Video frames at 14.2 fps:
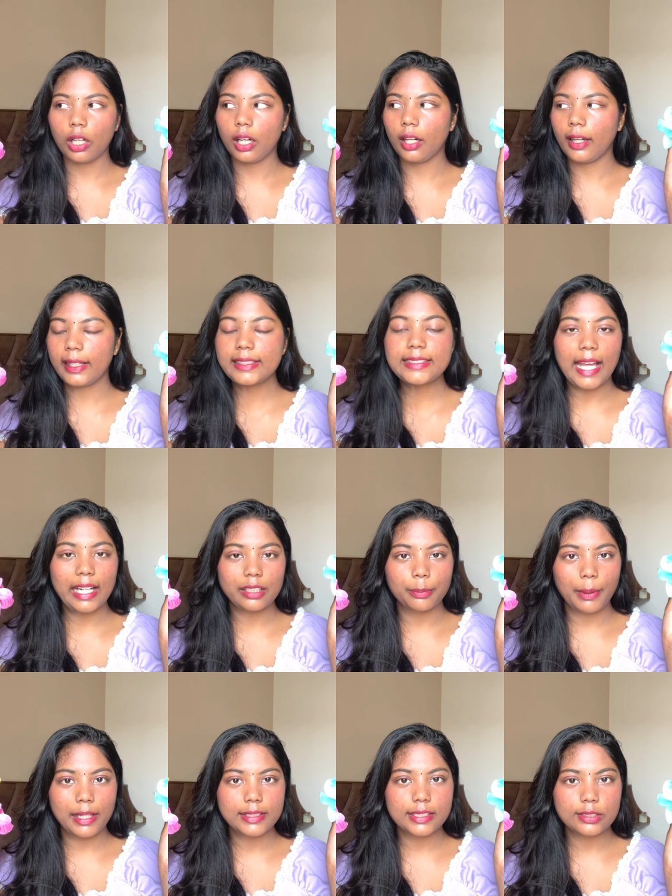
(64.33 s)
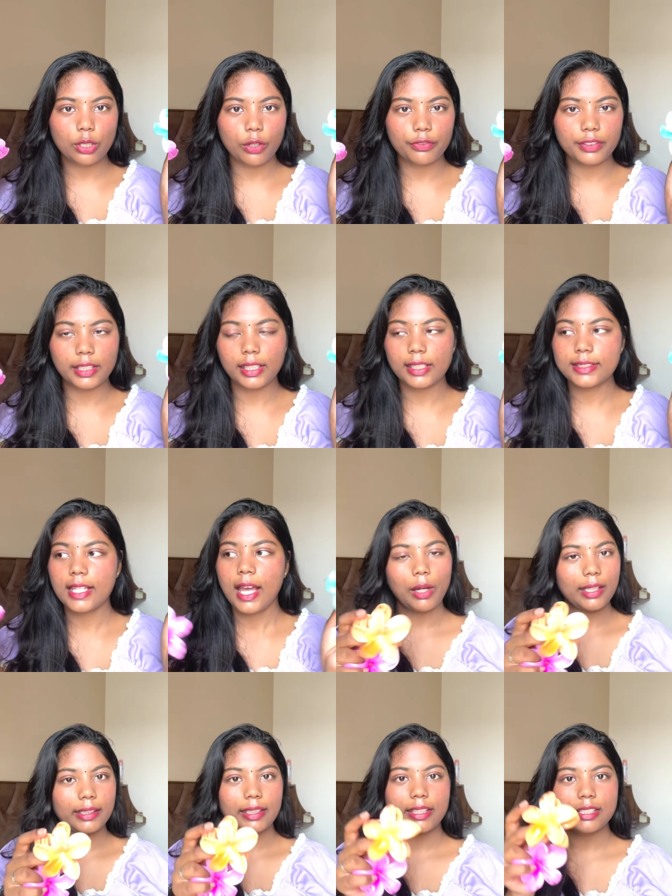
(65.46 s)
uh, exact prices of these
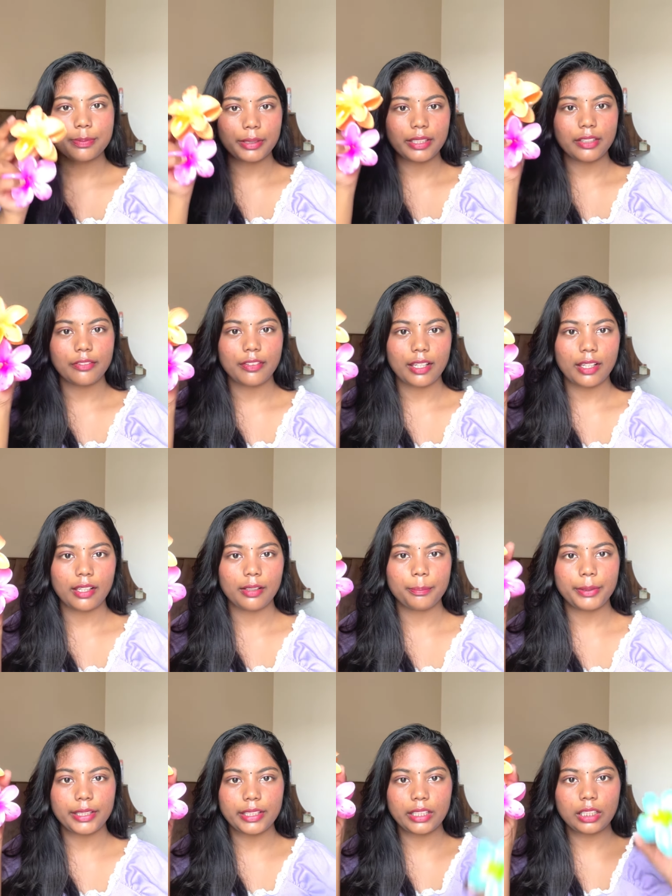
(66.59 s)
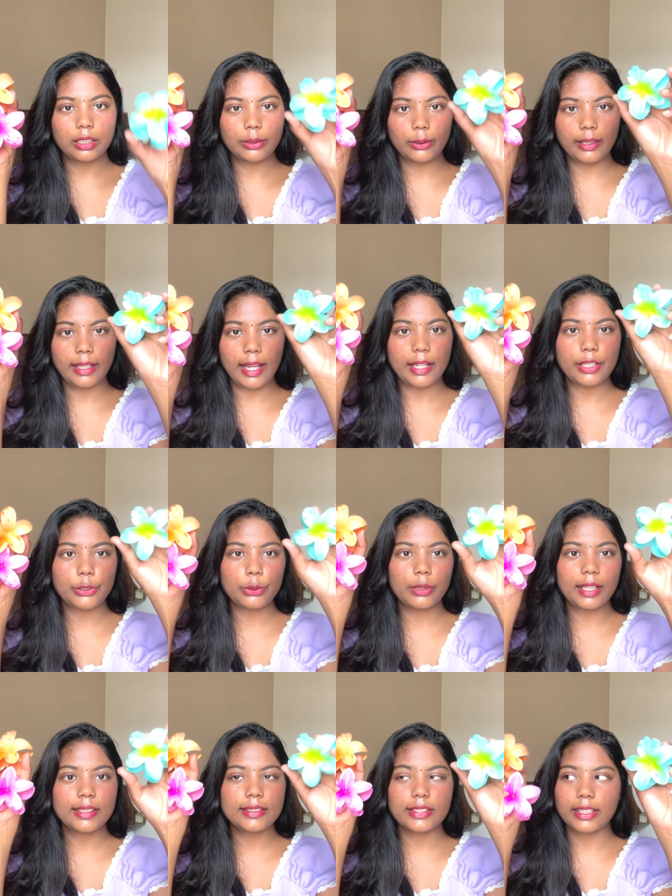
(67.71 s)
quality is pretty well pretty good and you
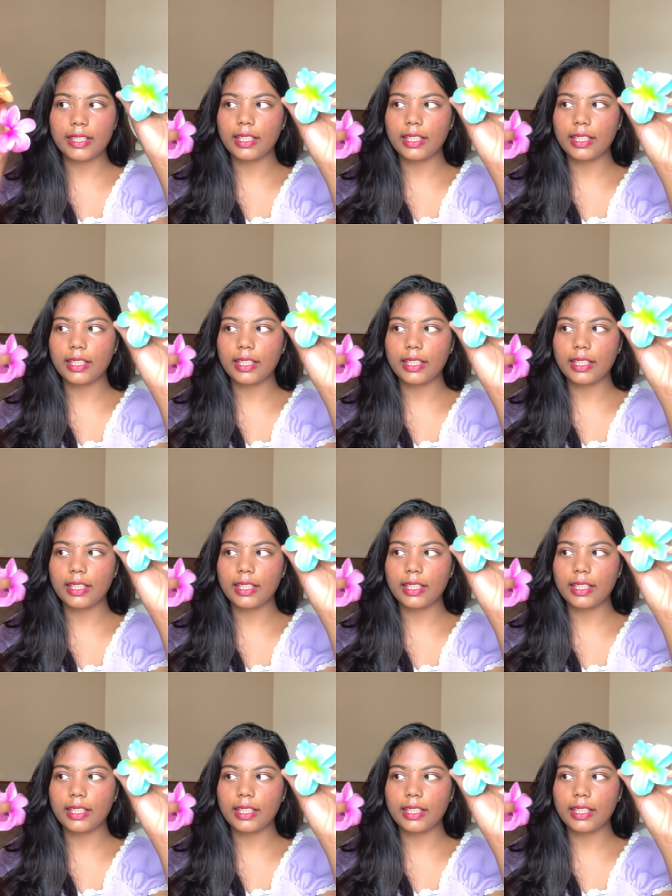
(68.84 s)
get three